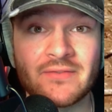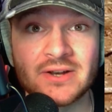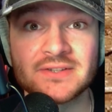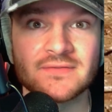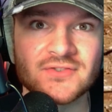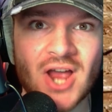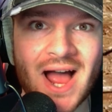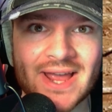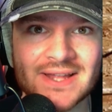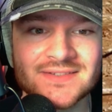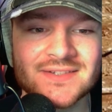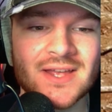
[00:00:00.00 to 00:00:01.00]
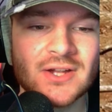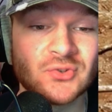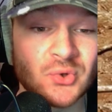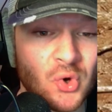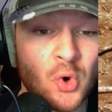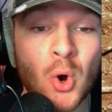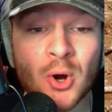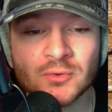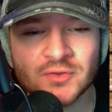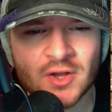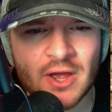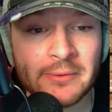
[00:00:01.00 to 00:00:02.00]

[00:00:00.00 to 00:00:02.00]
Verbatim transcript: evidence of giants, to quote,